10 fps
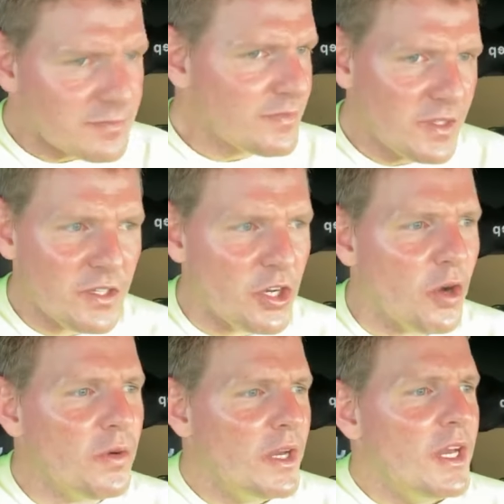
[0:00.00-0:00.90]
You
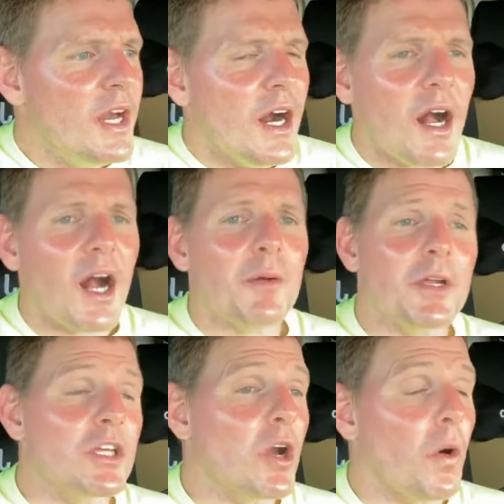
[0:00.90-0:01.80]
know, are
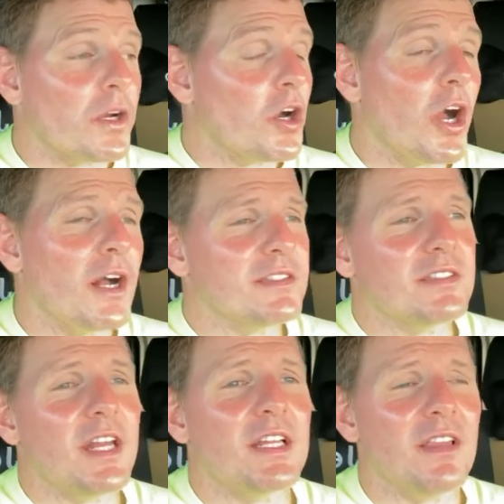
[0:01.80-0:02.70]
you going across
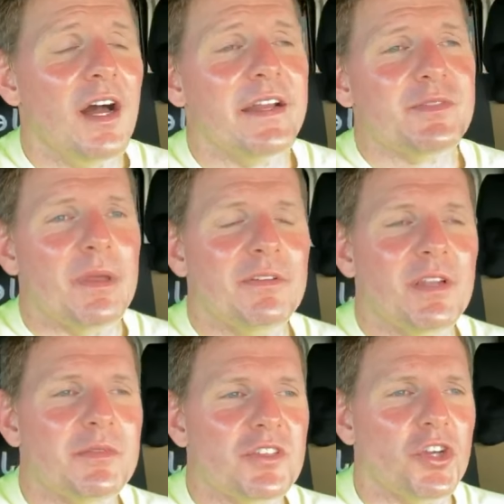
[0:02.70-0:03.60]
state lines? Maybe to
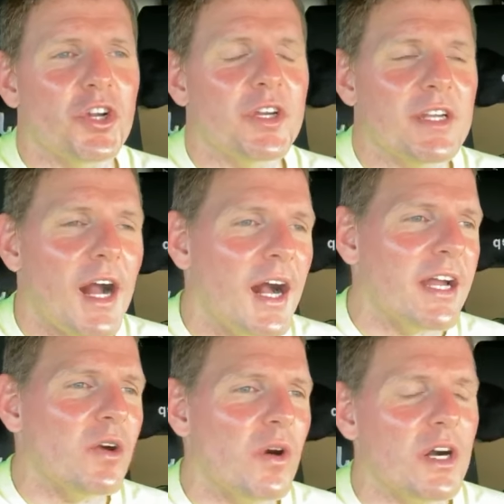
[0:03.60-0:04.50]
Missouri, to
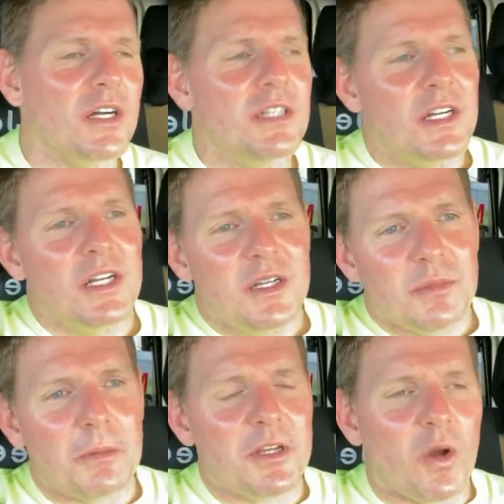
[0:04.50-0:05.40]
Iowa.
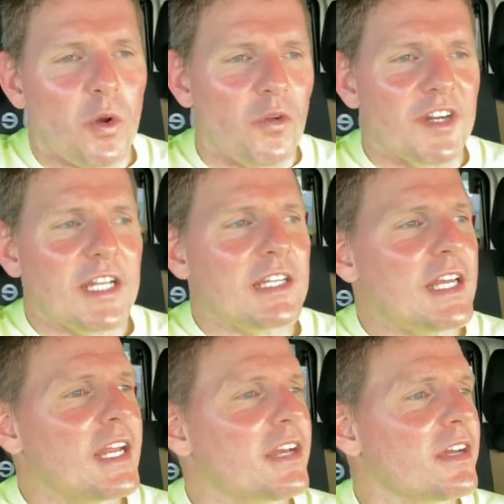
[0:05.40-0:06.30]
Maybe you're going over to
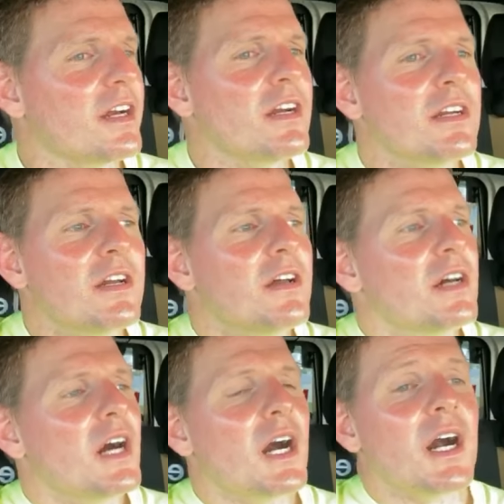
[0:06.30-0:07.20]
Indiana.
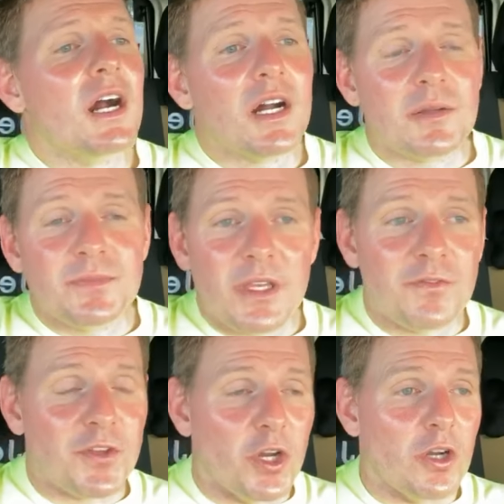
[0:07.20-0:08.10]

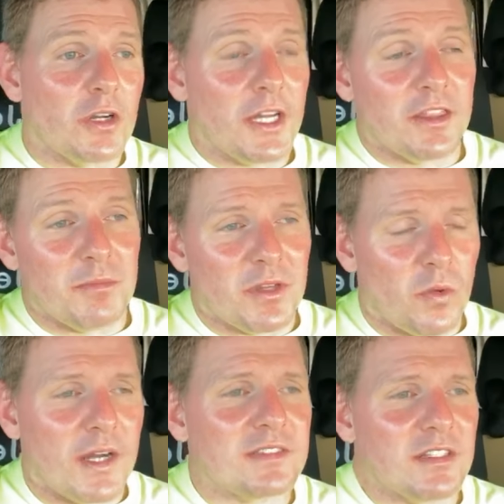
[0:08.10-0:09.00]
If you're in the
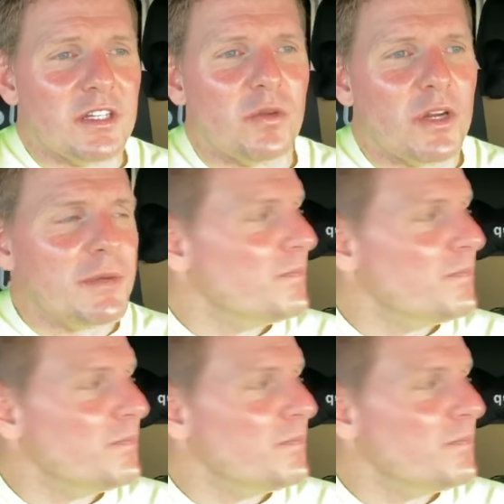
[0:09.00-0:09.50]
Midwest anyway.